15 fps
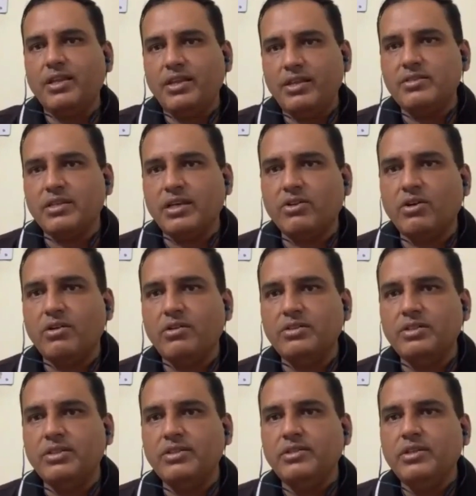in psychology
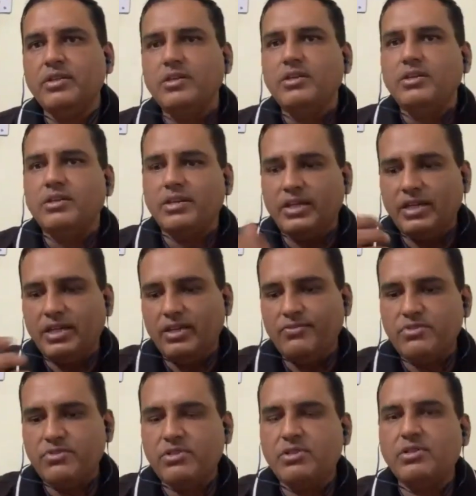
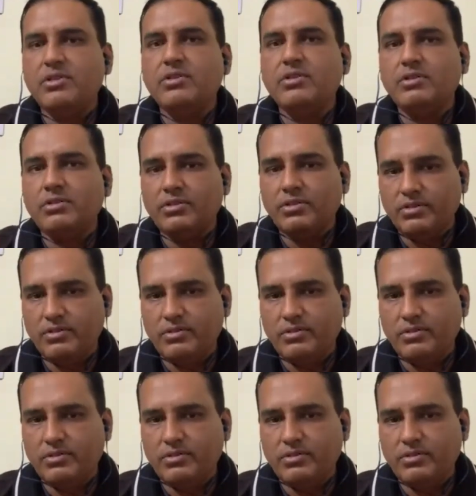gives the